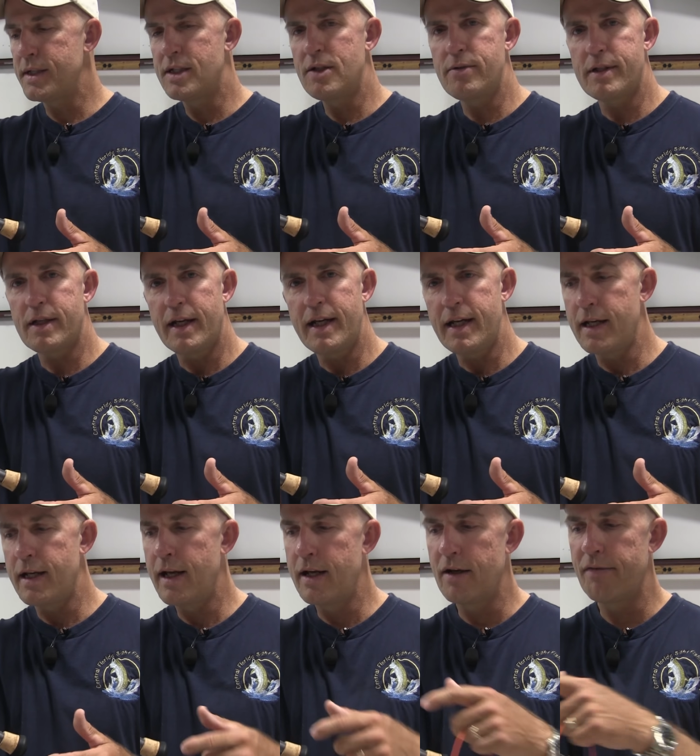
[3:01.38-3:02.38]
it too tight
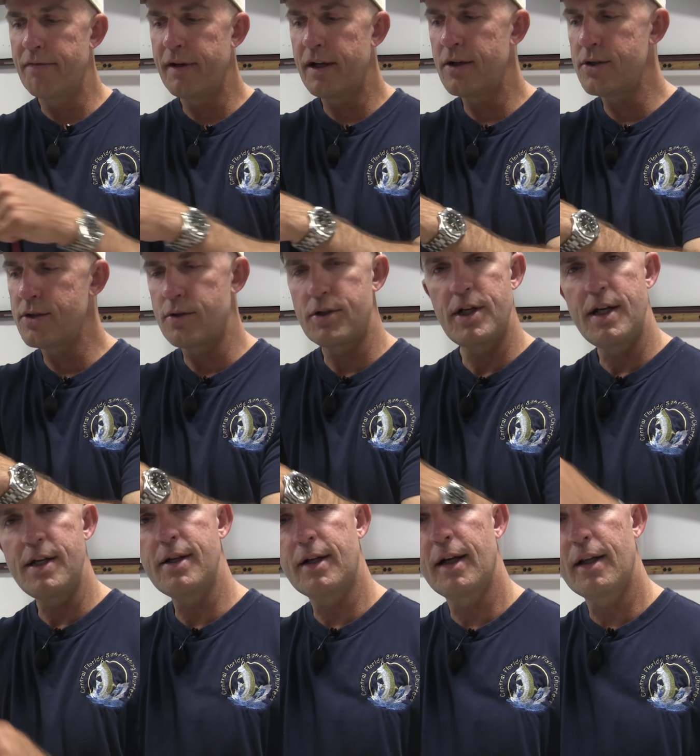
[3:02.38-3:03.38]
and your fingers are
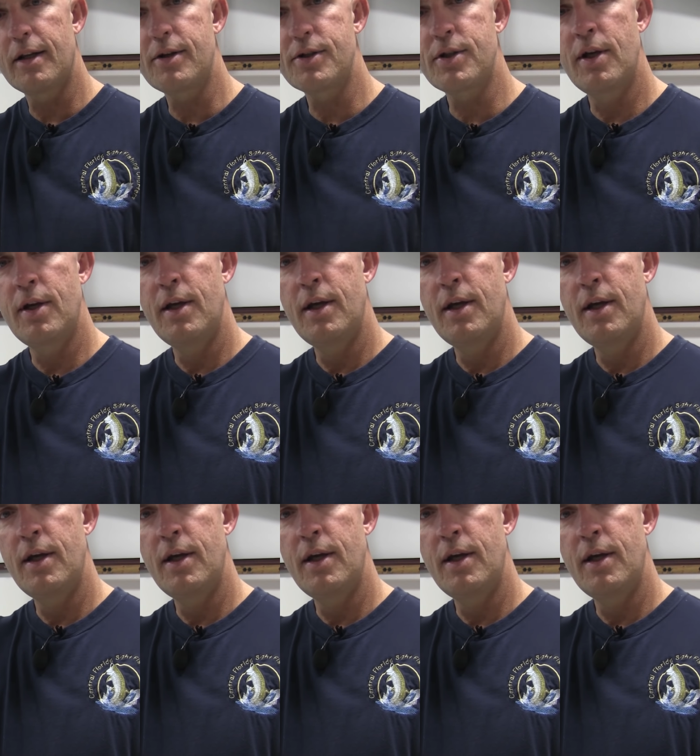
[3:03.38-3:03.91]
changing colors,